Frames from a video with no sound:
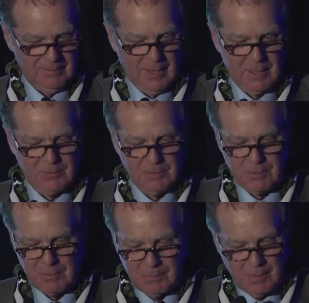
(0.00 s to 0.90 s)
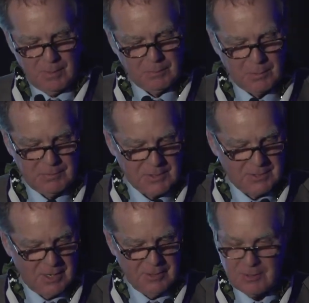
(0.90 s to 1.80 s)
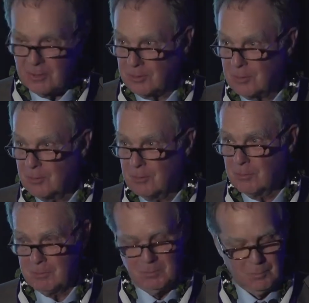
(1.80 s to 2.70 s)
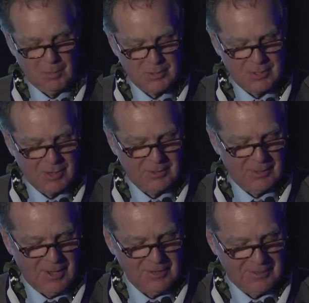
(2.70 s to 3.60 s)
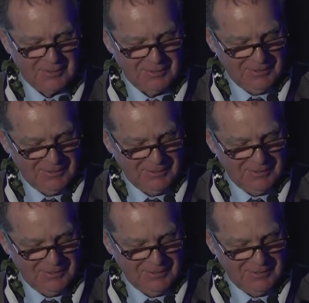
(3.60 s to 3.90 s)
last for the previous 10 years. What's not to like?